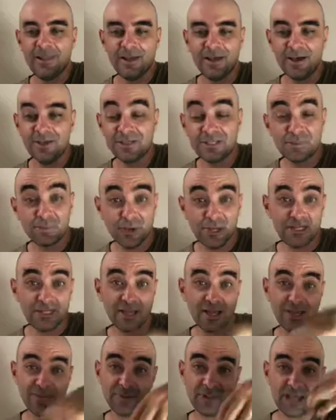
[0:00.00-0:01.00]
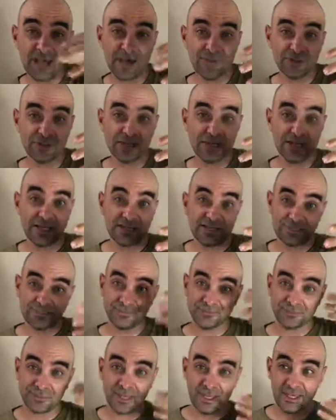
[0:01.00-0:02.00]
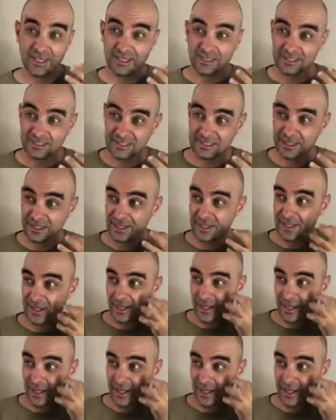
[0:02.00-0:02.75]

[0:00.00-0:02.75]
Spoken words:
The springtime, the aftertaste is